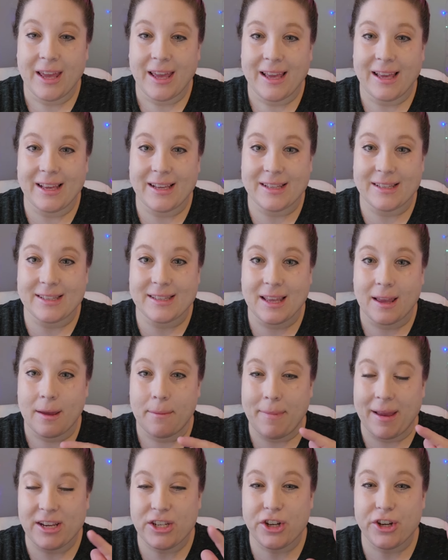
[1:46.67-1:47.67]
is
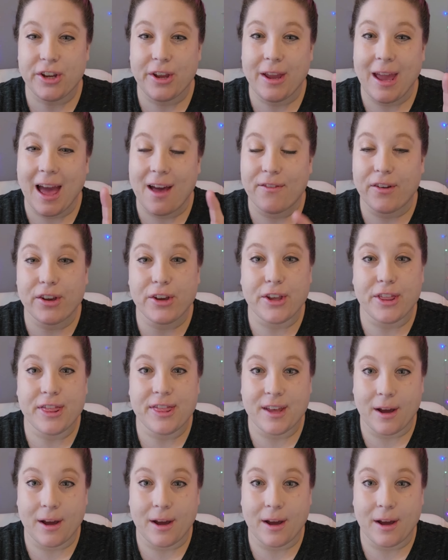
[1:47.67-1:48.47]
make sure you have a good